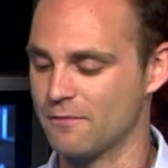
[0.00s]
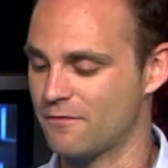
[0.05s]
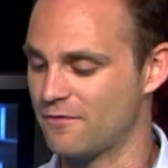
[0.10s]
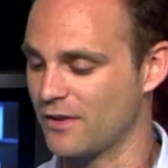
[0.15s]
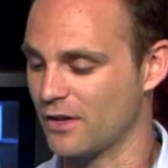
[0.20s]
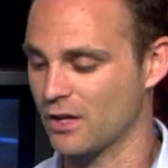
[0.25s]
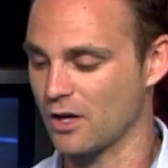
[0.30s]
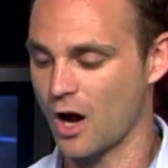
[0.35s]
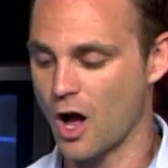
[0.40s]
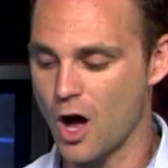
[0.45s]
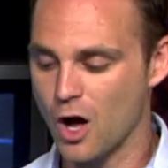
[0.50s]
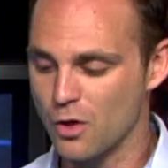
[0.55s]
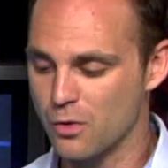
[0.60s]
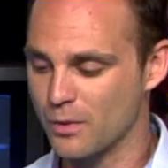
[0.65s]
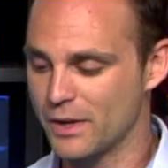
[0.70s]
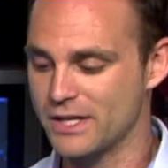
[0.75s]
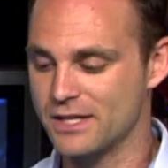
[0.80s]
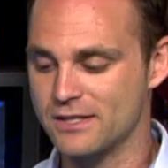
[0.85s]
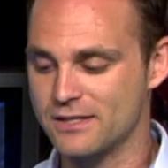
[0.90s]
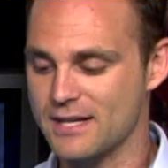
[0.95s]
Fill it all the
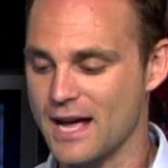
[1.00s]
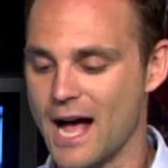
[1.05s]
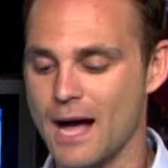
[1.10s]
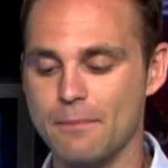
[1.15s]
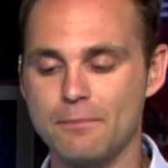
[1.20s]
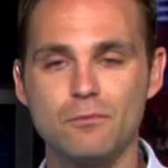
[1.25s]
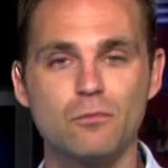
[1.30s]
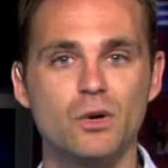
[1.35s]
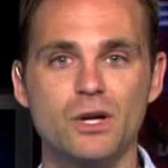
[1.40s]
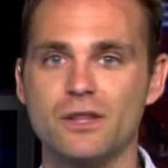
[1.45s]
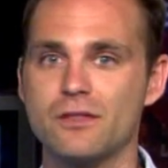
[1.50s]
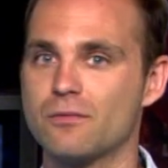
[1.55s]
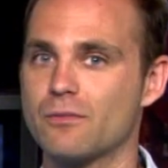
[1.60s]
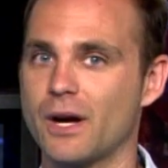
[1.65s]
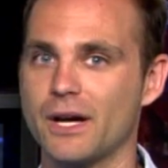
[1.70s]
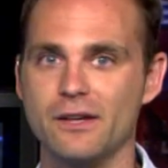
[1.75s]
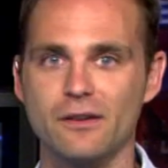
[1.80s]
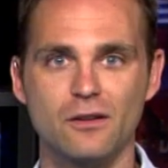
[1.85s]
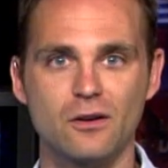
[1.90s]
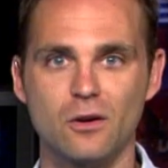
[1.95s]
way to the top with
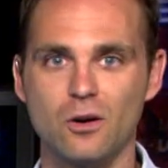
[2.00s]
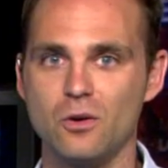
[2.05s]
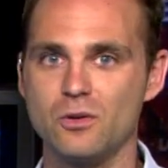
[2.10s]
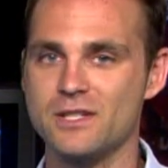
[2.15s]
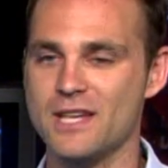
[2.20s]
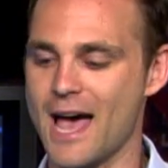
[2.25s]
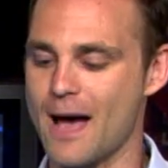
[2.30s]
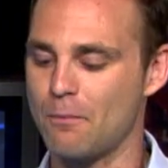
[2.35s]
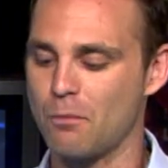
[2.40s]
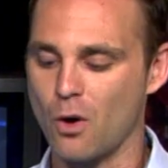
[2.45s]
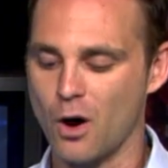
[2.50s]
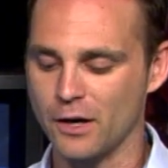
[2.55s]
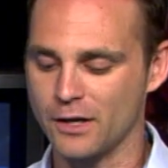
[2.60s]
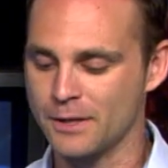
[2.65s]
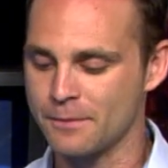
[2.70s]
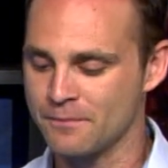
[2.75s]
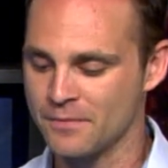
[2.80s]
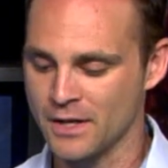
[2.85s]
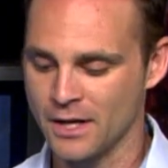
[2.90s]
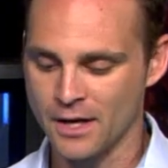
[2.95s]
regular old tap water.